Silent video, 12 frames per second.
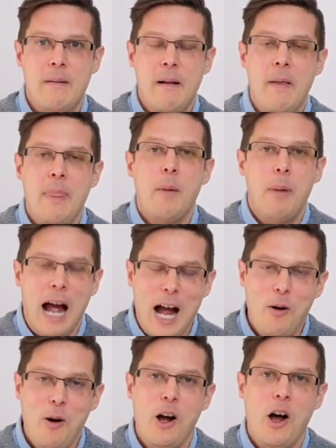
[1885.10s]
The
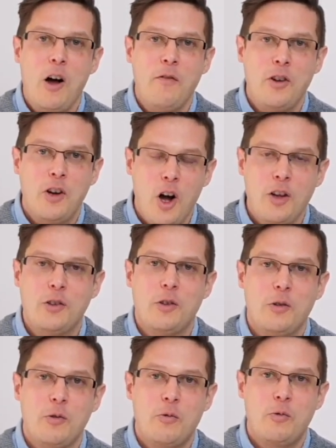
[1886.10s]
power of God's
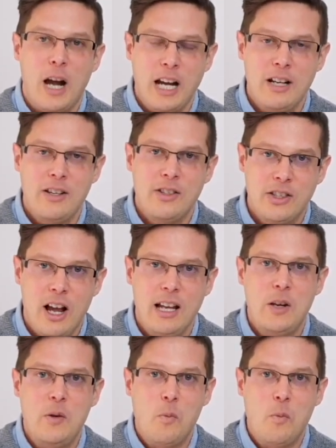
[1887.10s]
reconciling